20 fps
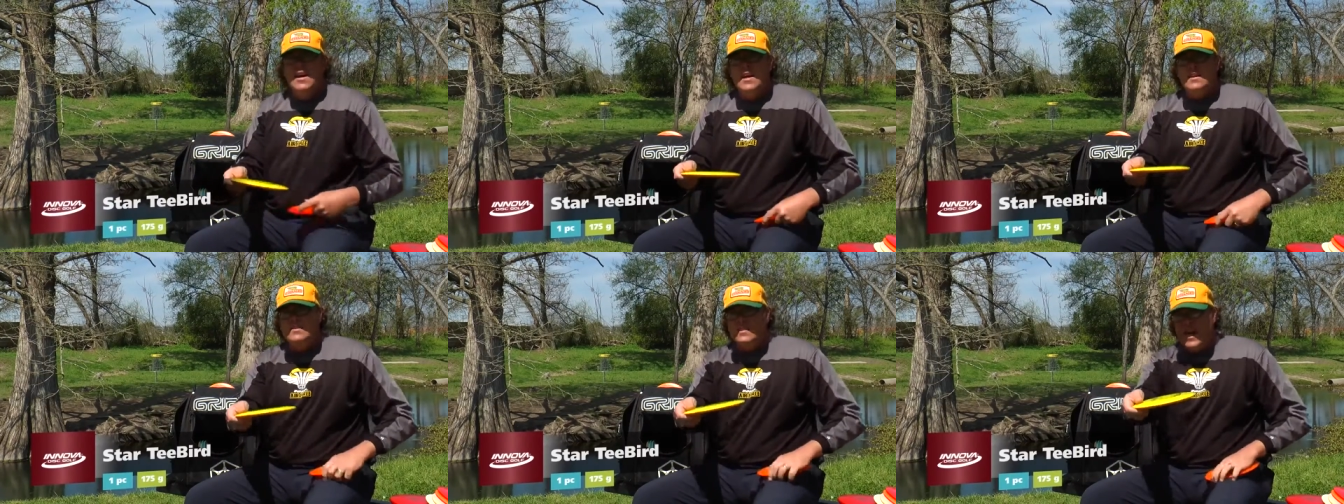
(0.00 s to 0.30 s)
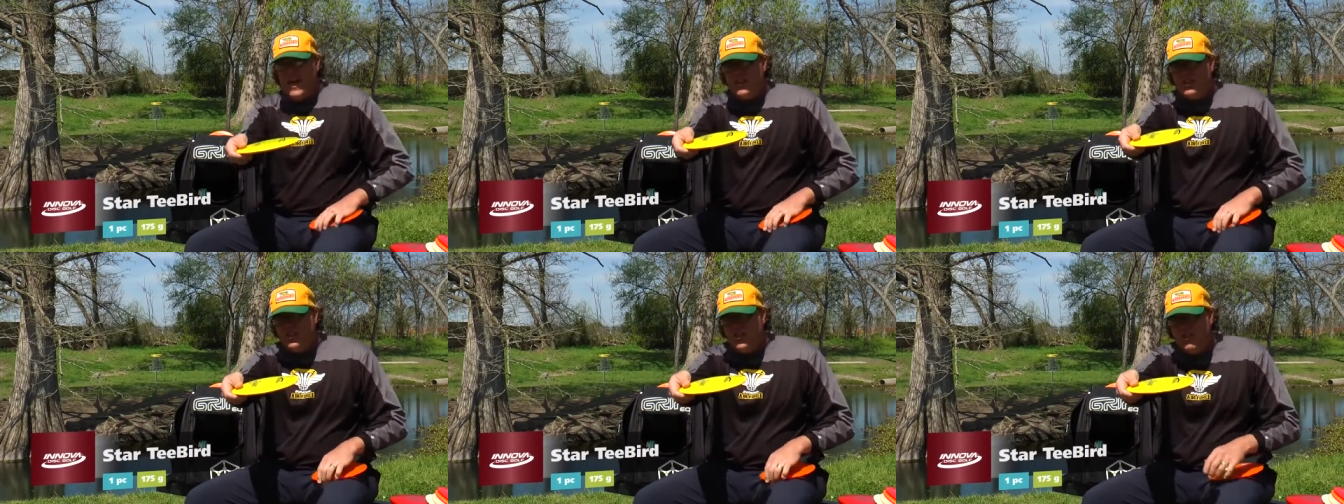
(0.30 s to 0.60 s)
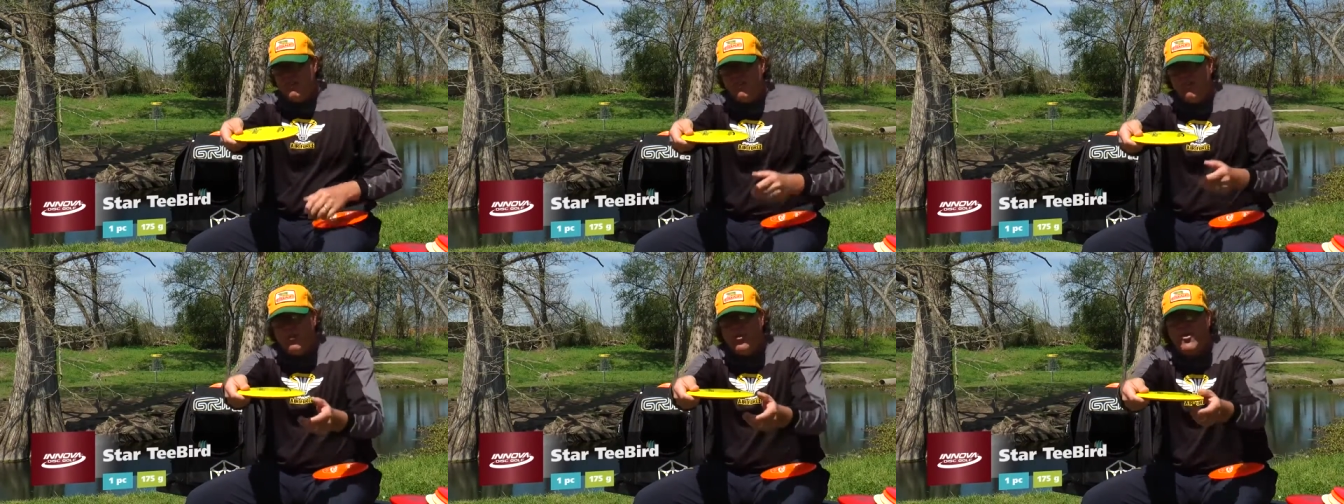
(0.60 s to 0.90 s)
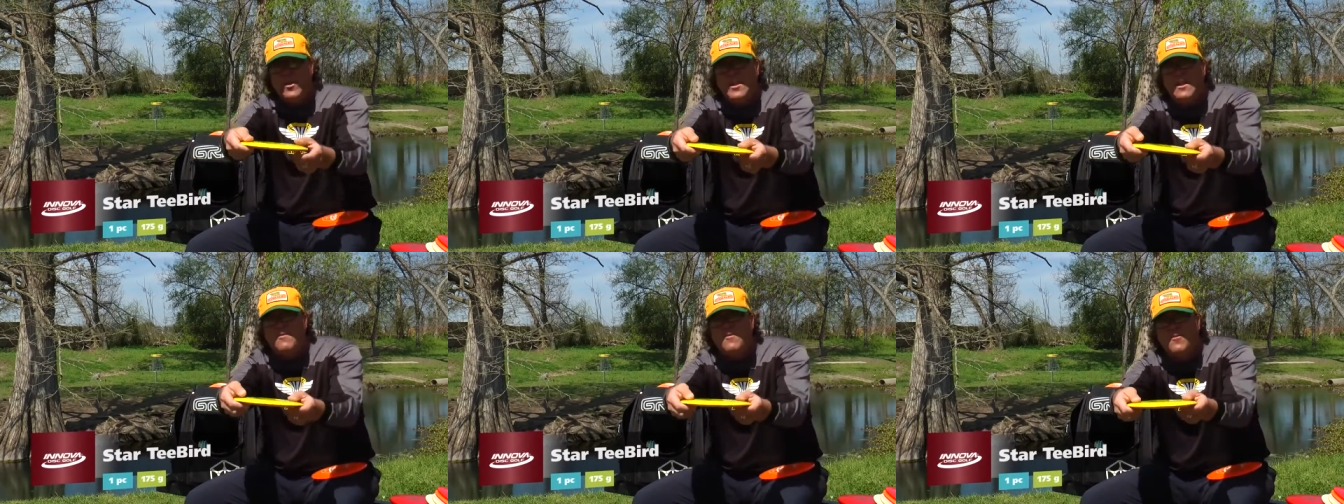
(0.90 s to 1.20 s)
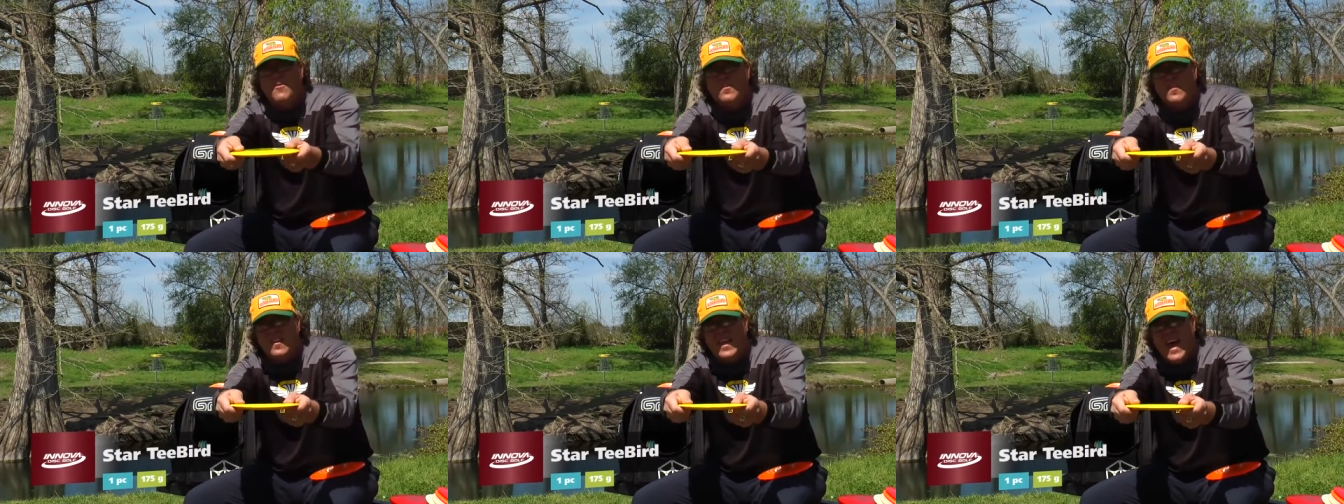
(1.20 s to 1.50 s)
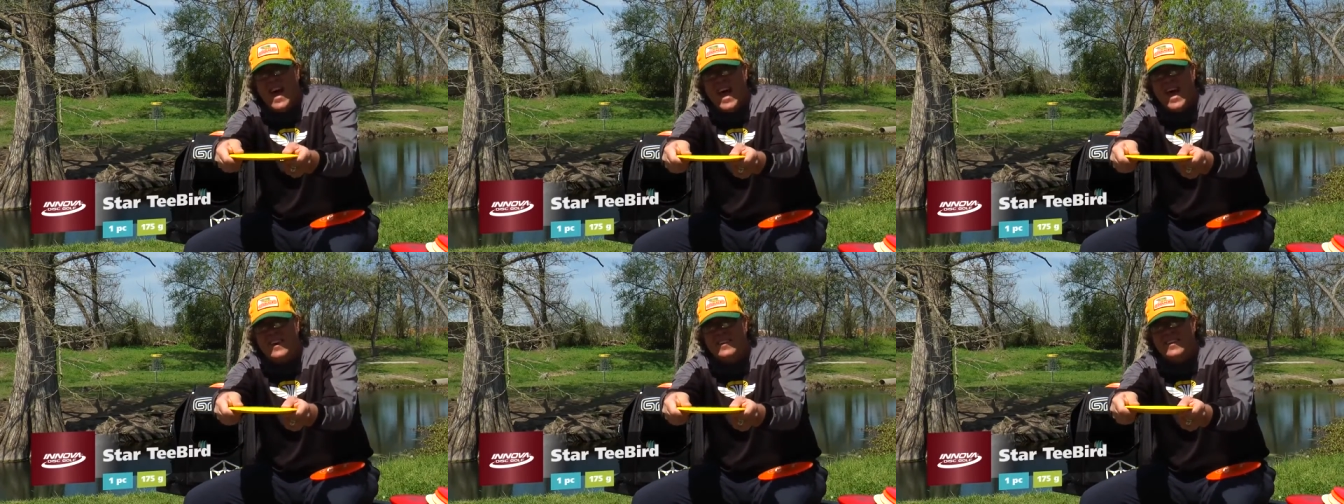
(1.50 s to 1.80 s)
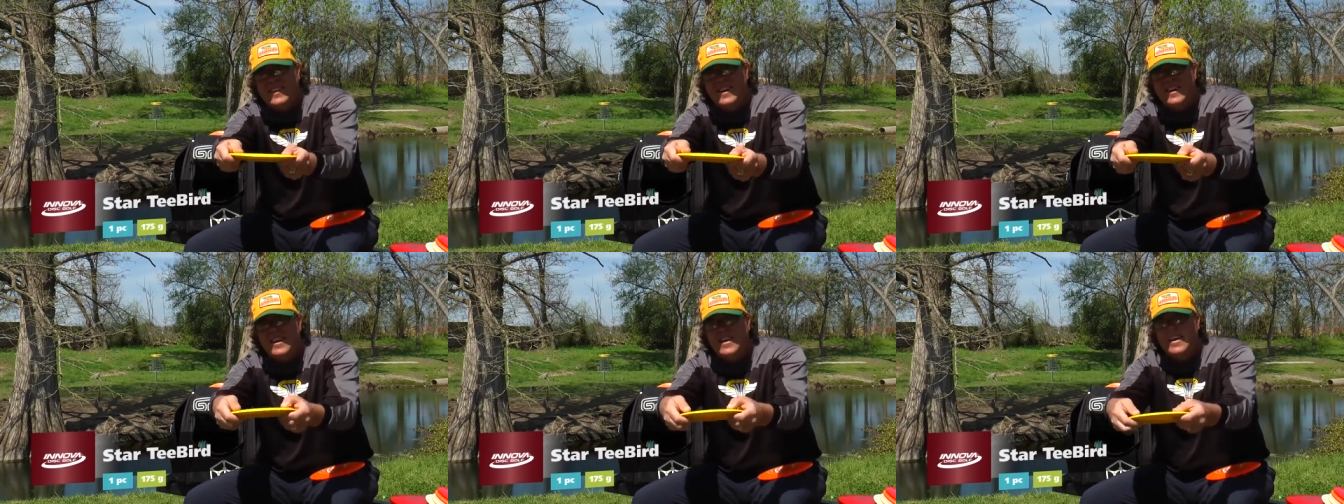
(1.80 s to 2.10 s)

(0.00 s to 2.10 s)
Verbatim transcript: It's actually pretty flat.